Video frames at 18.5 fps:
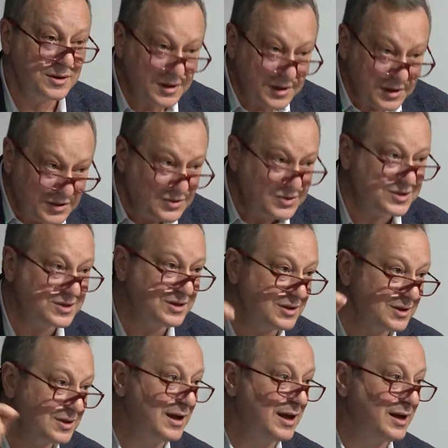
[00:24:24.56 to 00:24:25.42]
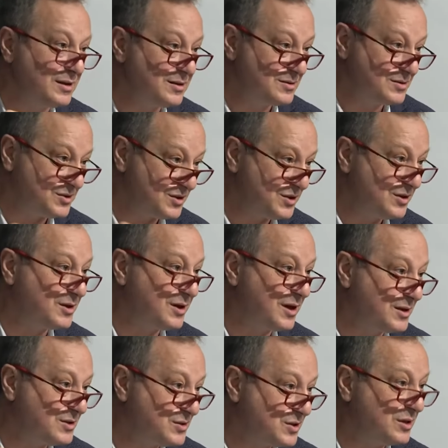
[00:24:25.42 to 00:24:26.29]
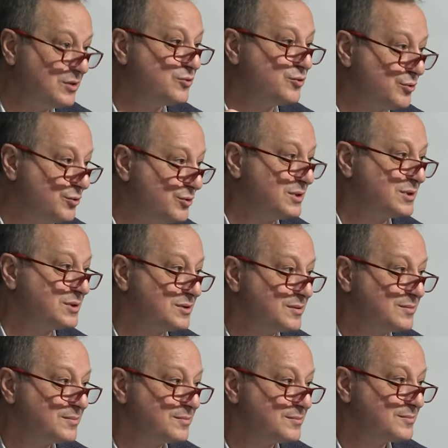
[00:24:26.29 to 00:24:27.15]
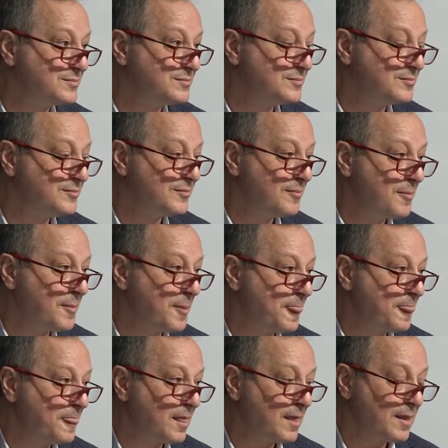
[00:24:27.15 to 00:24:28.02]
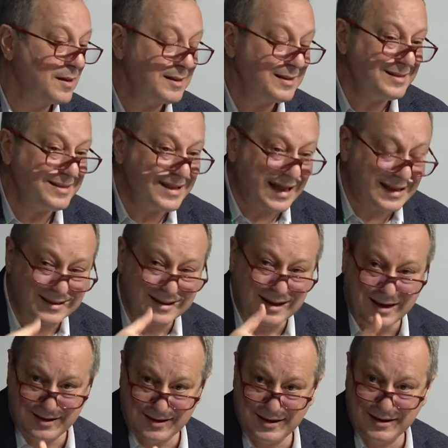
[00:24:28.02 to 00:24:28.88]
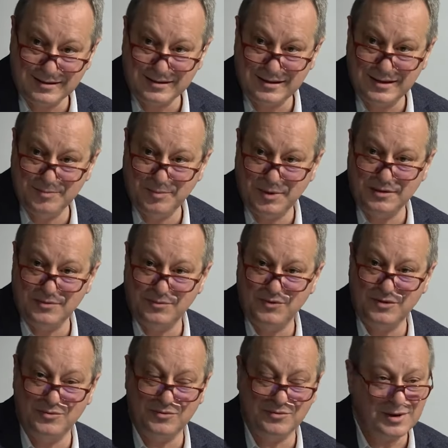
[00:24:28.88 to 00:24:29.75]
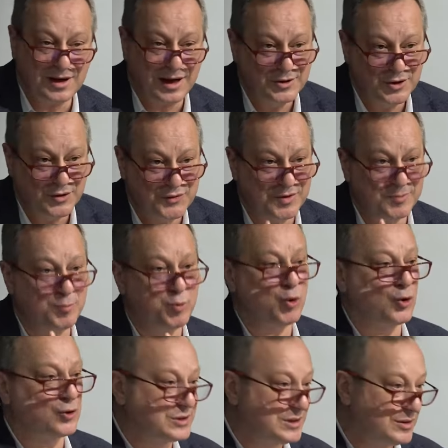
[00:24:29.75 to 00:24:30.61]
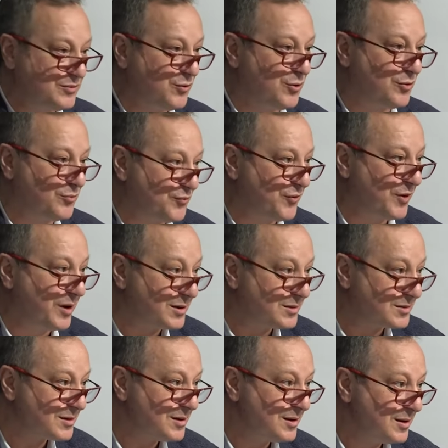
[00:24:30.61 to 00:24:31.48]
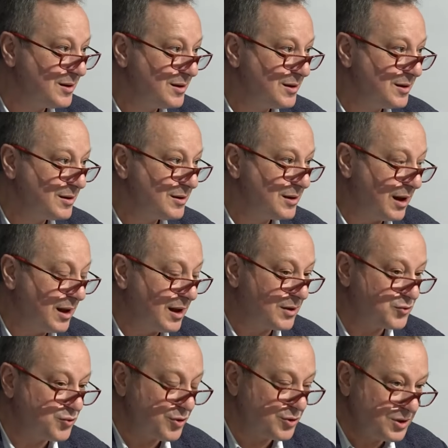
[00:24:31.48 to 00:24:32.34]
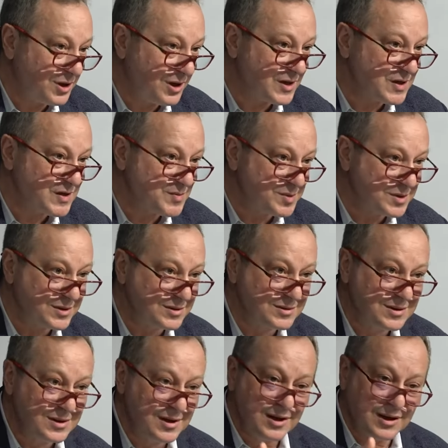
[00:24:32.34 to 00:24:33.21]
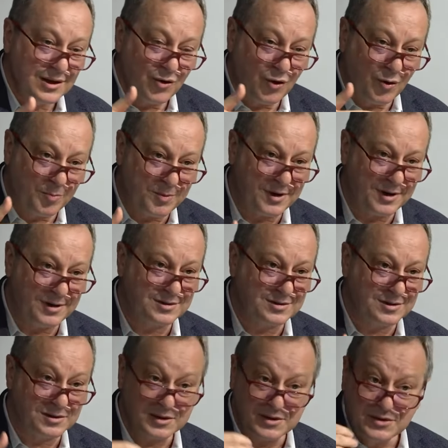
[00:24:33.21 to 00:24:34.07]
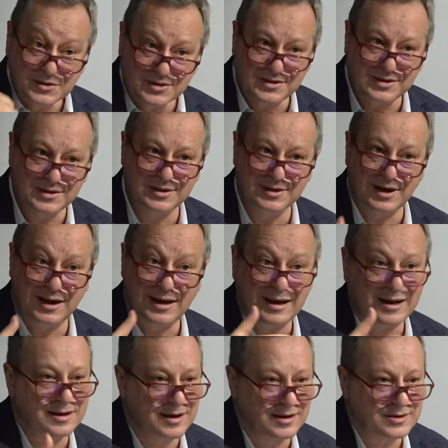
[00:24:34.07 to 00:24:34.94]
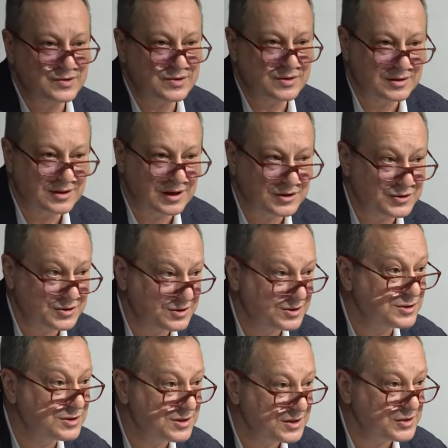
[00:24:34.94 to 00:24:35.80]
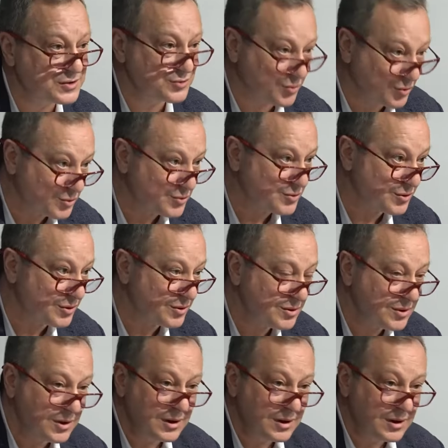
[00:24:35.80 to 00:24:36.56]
In Syria, Syria is included. Not directly, but with kind of a proxy warfare. Turkey has been operating in Syria against the Russian interest also.